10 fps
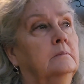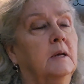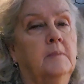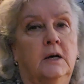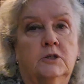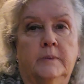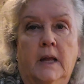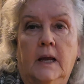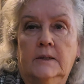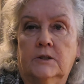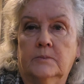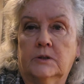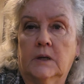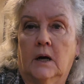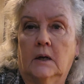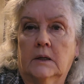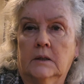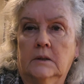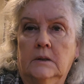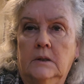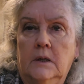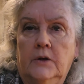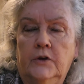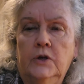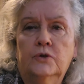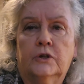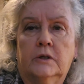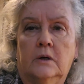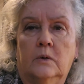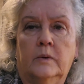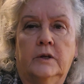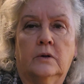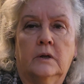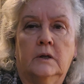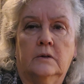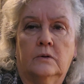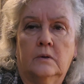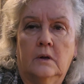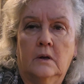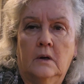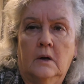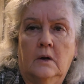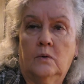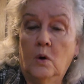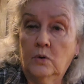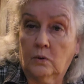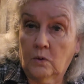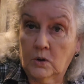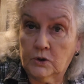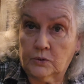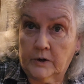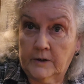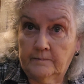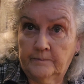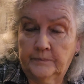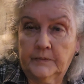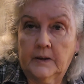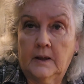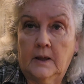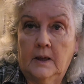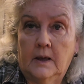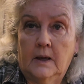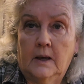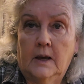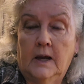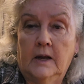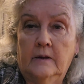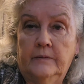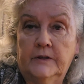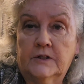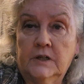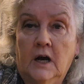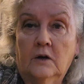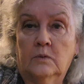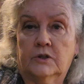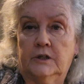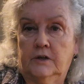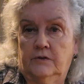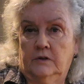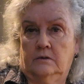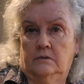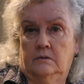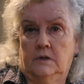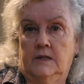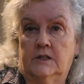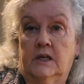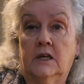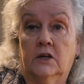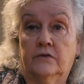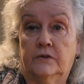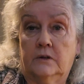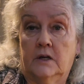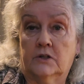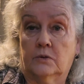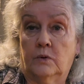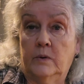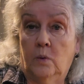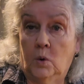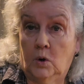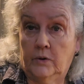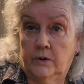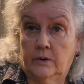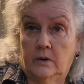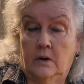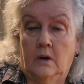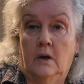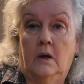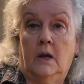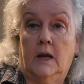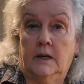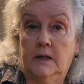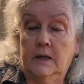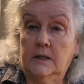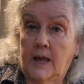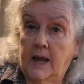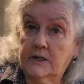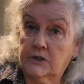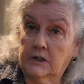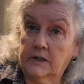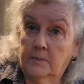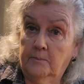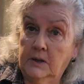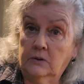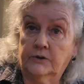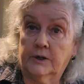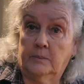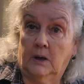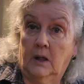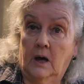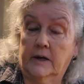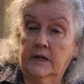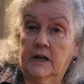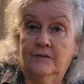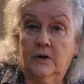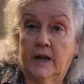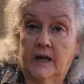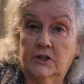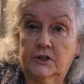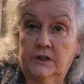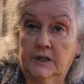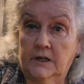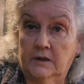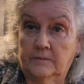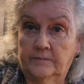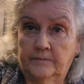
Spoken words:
Me and my husband had some stock years ago in Kroger Grocery. And the stock was given as a gift, as a reward. And he'd actually built up a lot. He never cashed it in.